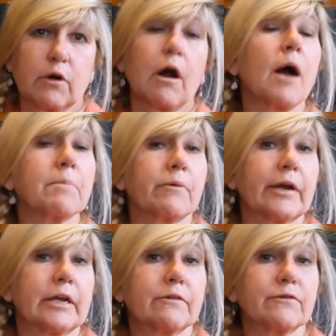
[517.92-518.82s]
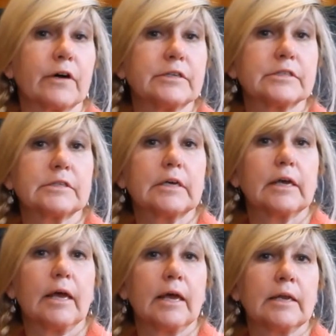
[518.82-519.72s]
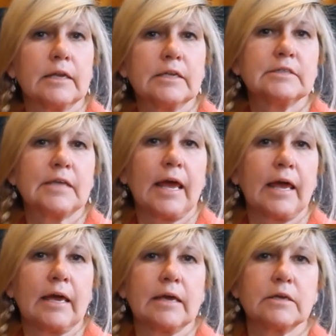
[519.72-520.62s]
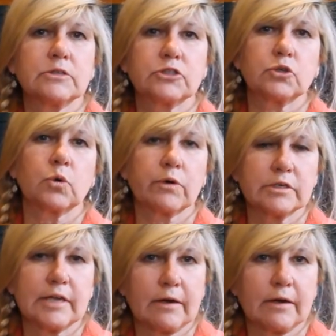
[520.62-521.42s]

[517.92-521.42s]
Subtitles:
for our operating funds. And it is a store in